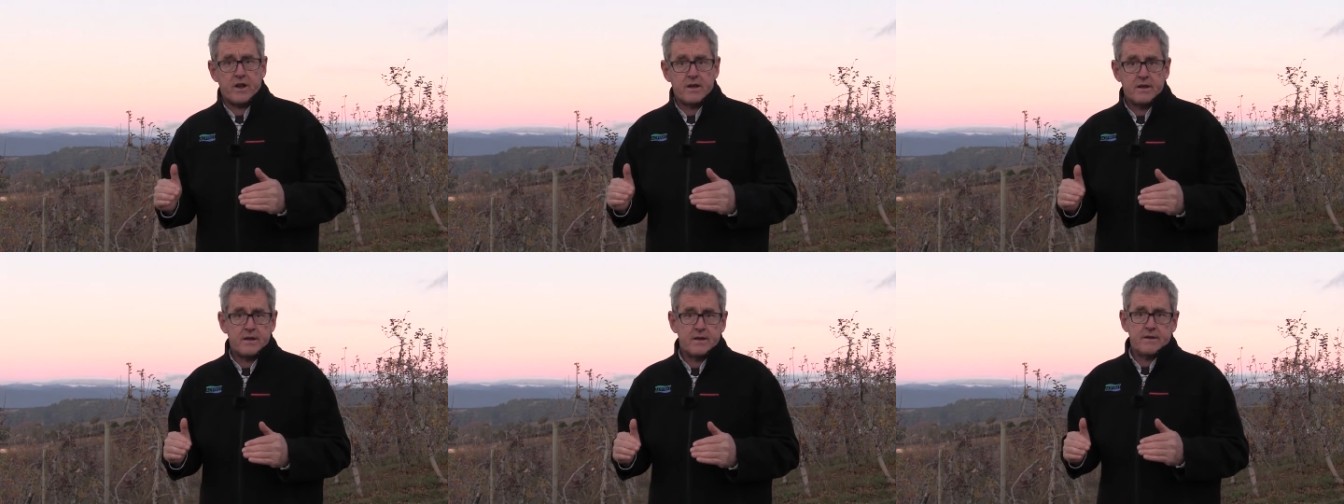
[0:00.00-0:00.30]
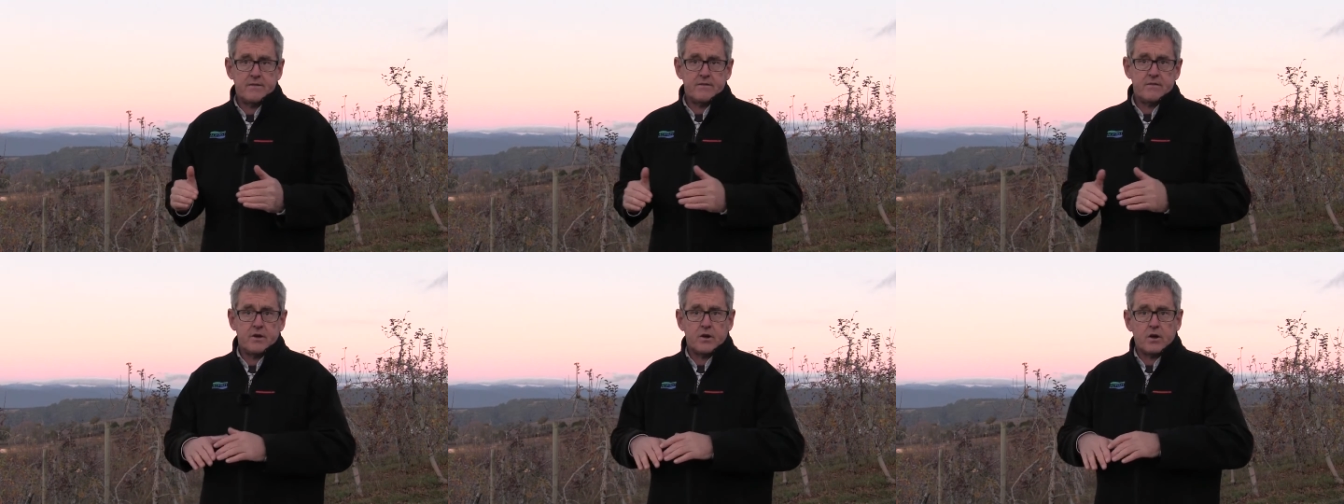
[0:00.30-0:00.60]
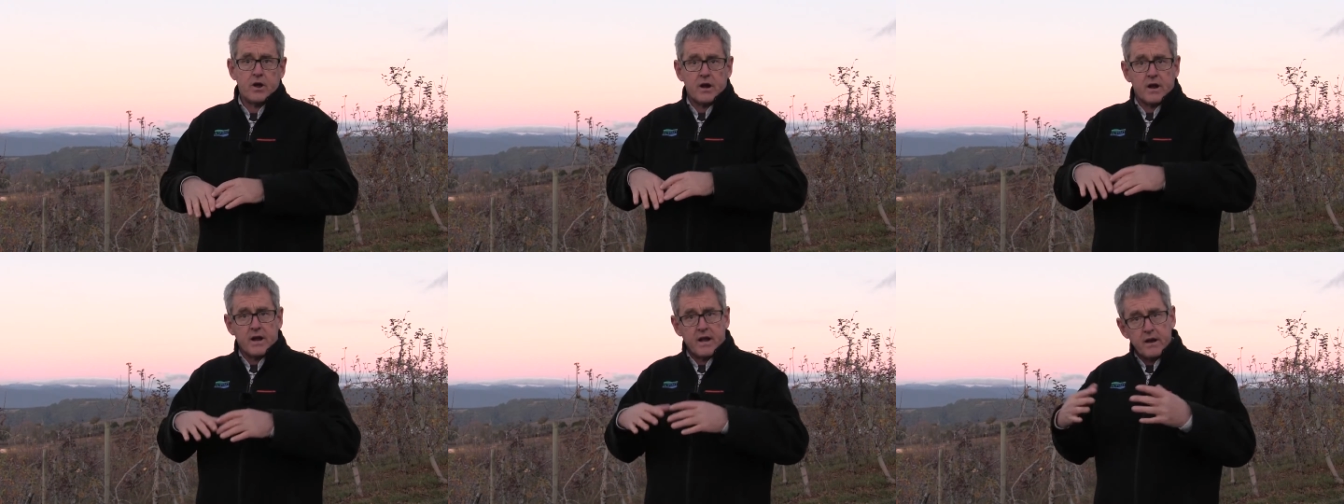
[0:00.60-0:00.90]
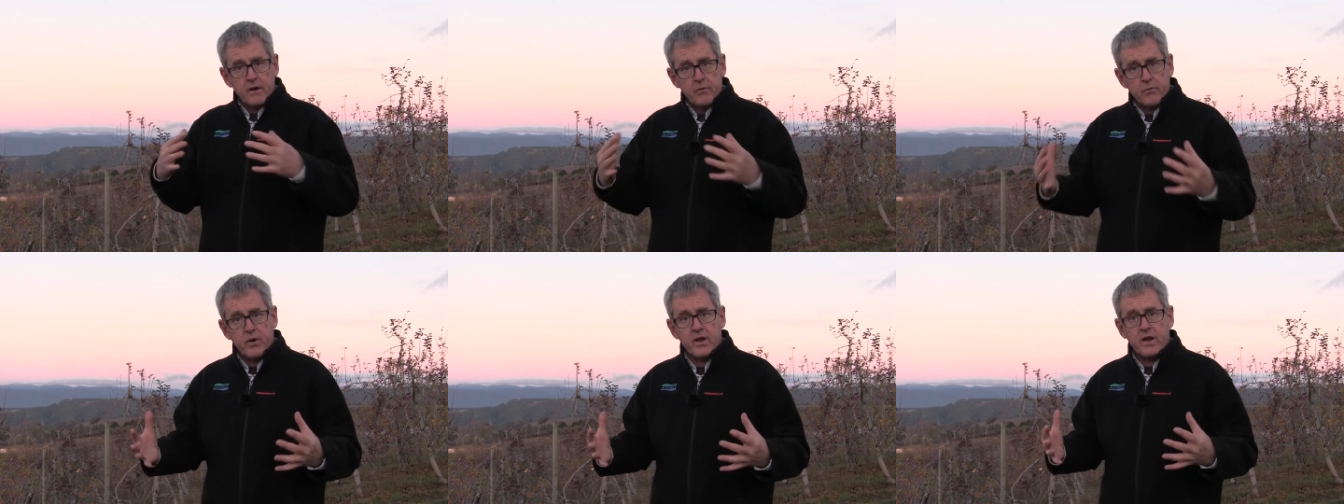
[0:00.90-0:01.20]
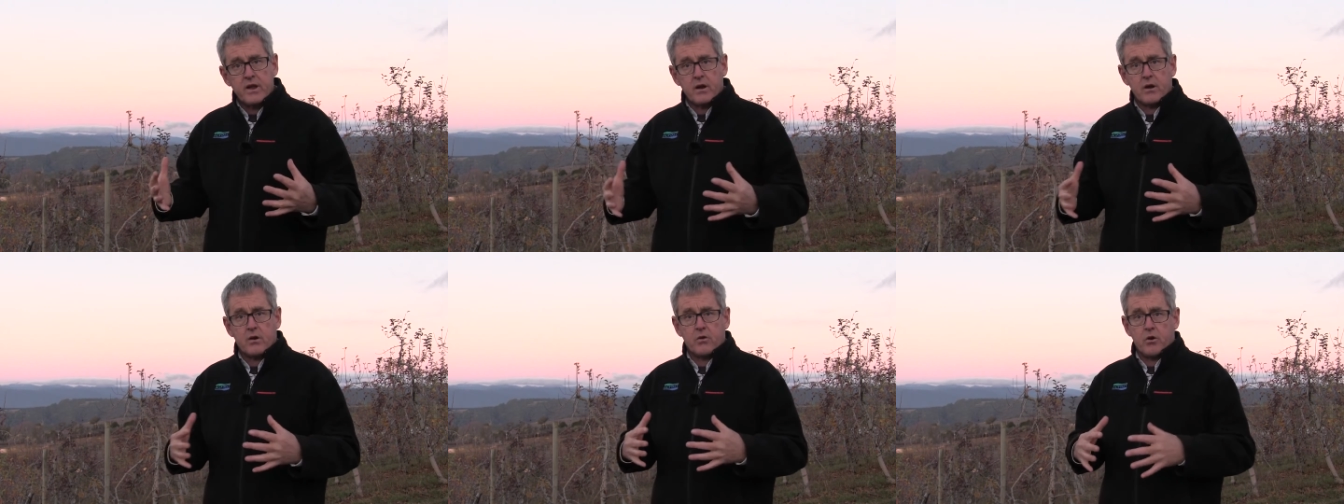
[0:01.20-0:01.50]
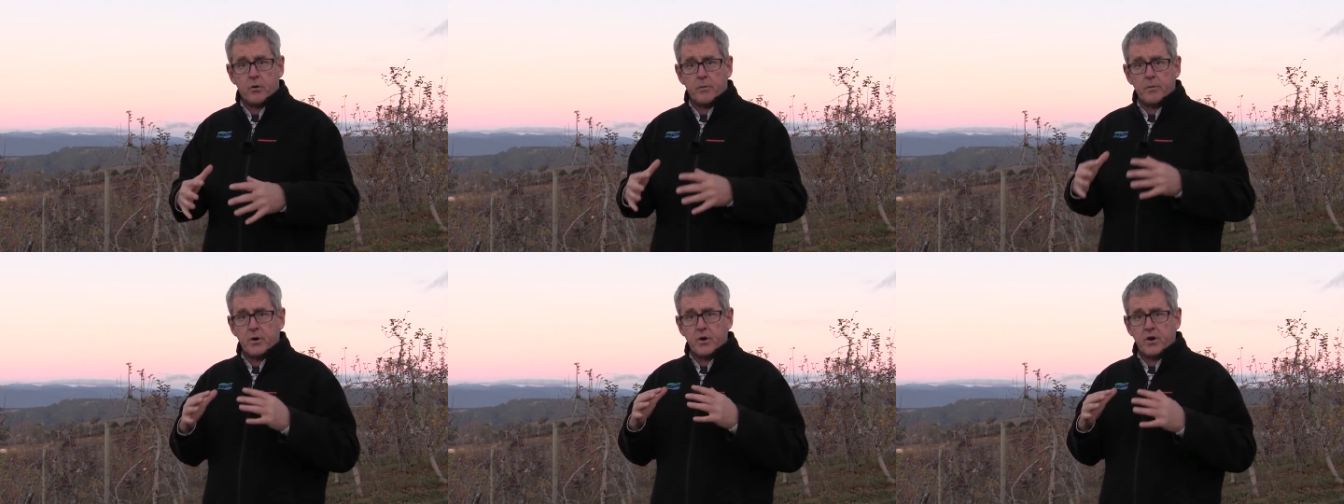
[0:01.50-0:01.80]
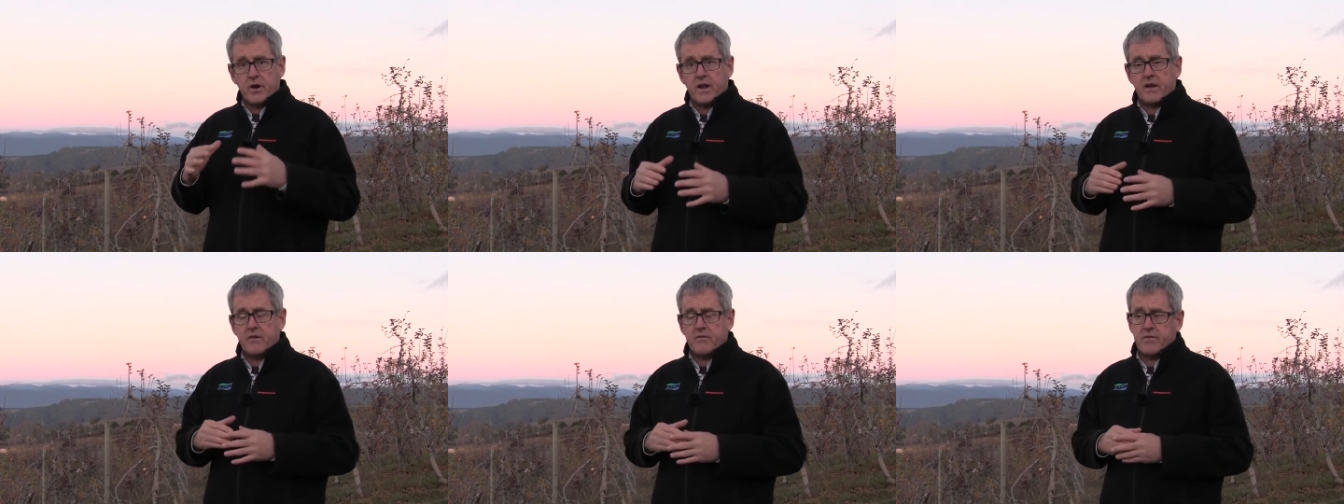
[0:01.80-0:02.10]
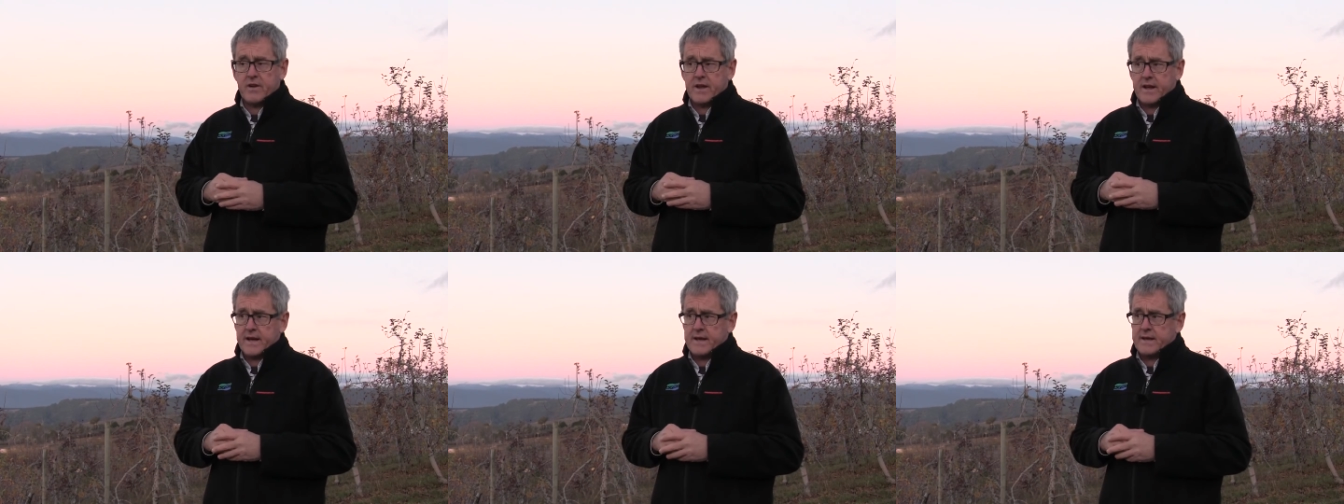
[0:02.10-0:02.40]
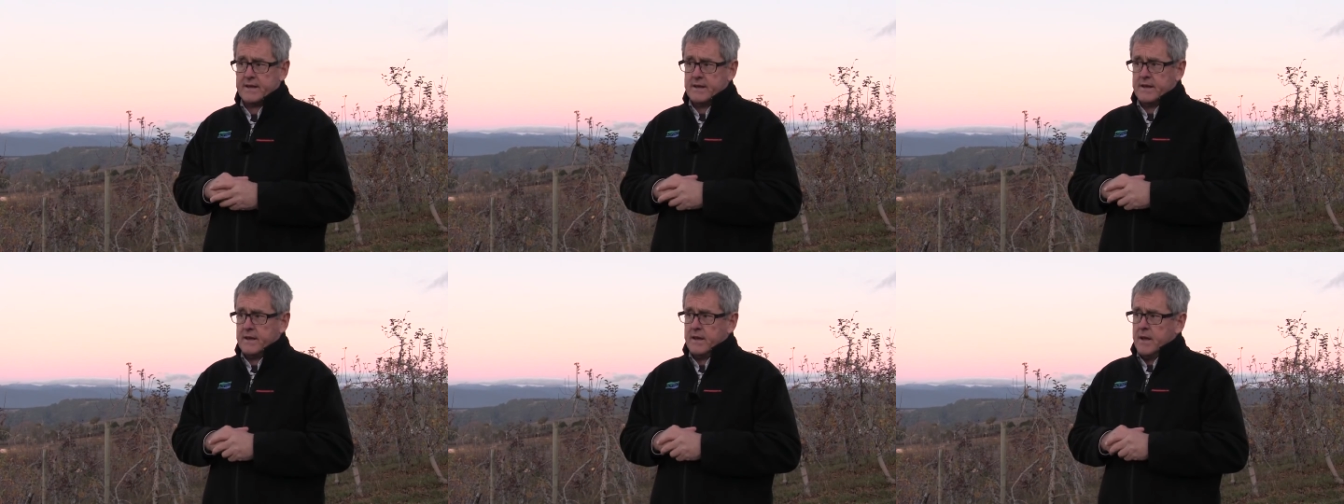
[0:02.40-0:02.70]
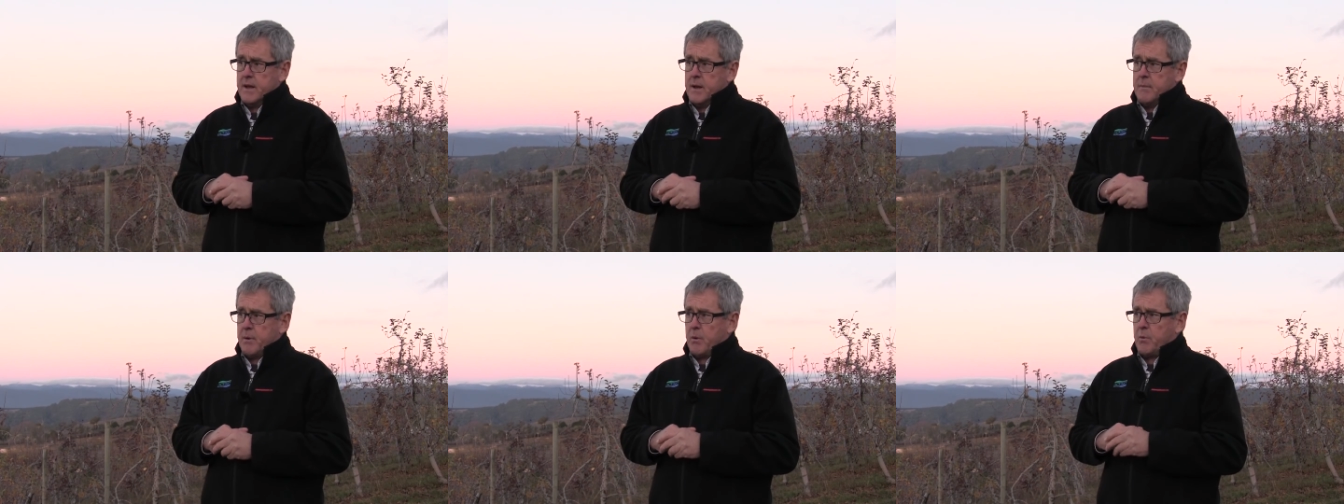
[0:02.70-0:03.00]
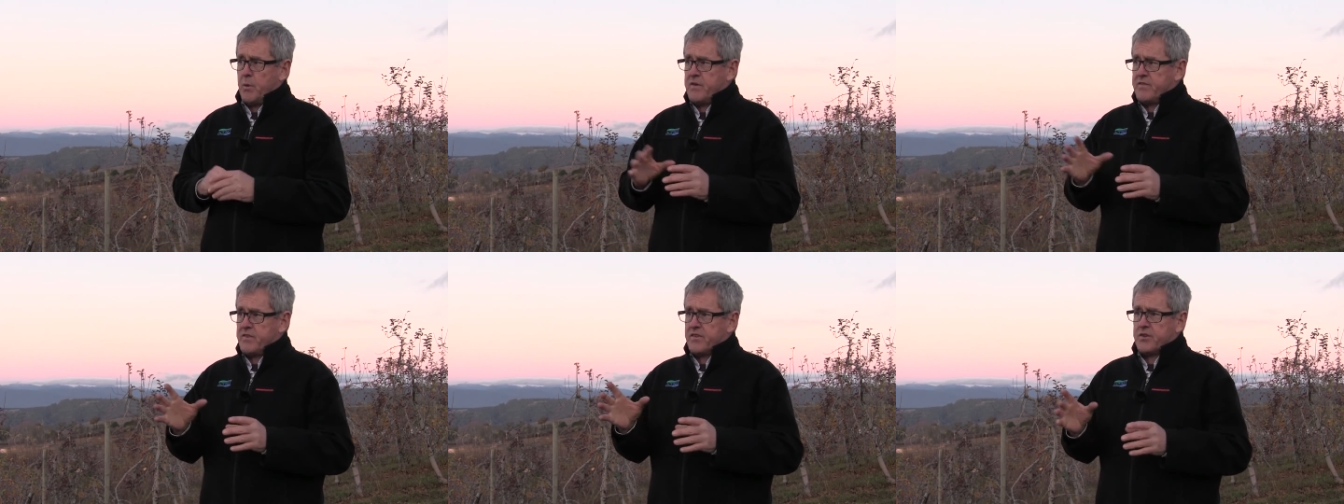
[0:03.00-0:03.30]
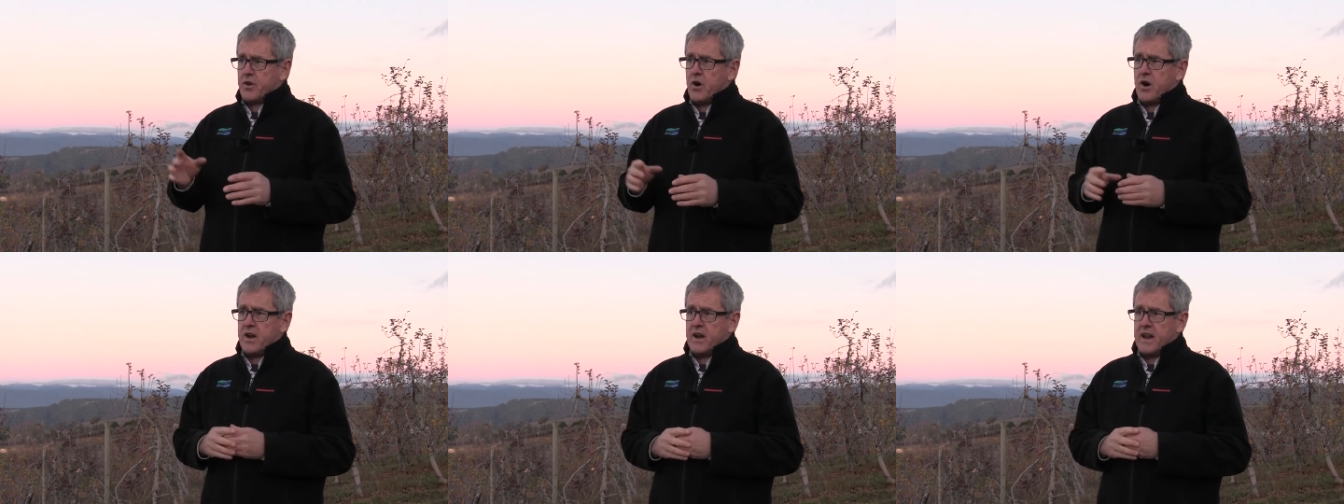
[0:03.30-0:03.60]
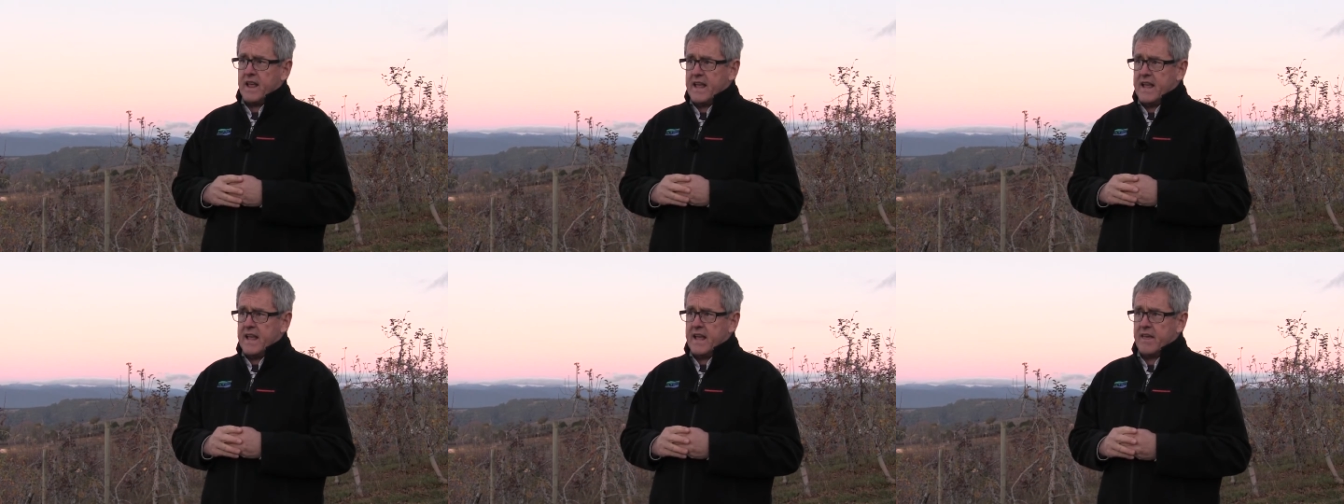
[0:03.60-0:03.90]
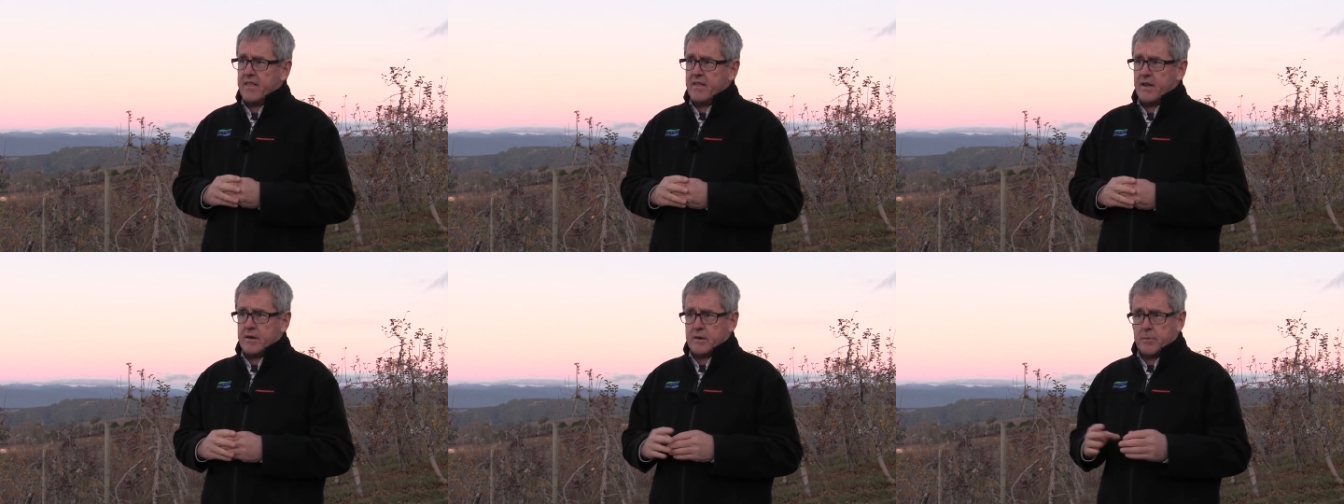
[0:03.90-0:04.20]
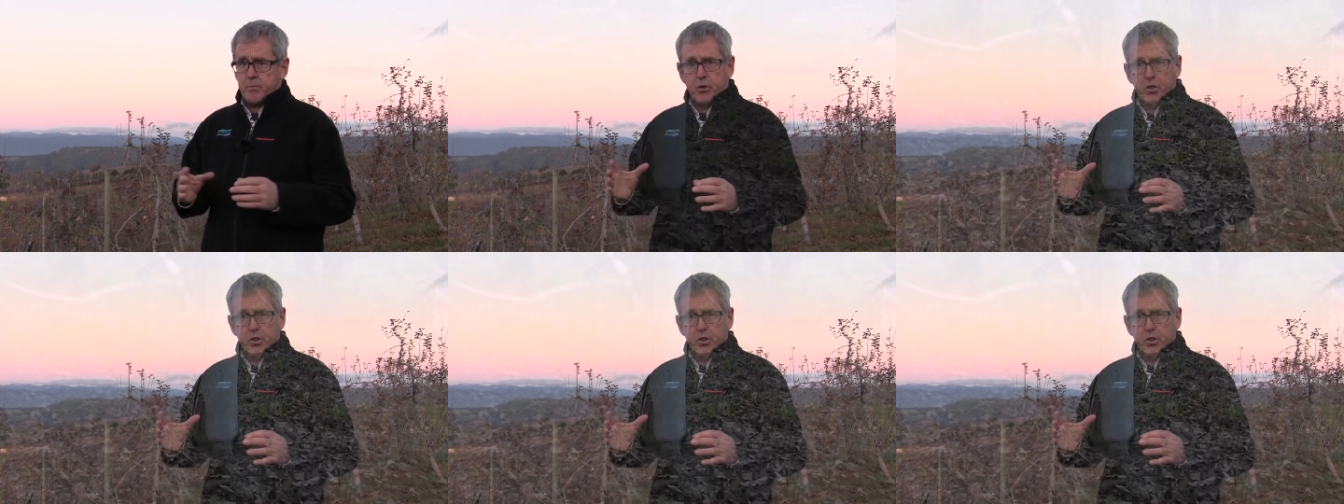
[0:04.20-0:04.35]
If you're going to get regular crop, you've got to get vigour. But we've decided here that to